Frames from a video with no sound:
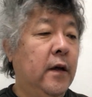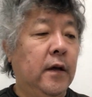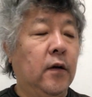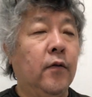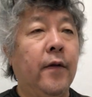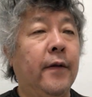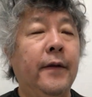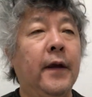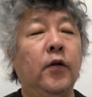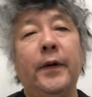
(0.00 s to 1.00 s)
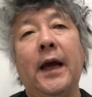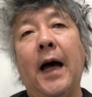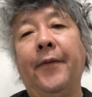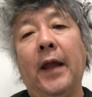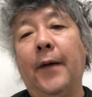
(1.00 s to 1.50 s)
you know, there will be
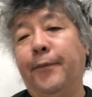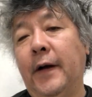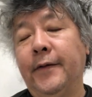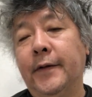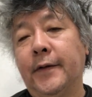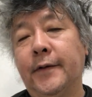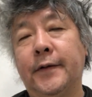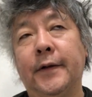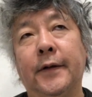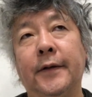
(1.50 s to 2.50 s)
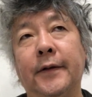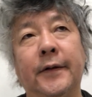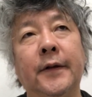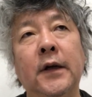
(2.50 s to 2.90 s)
an abundance and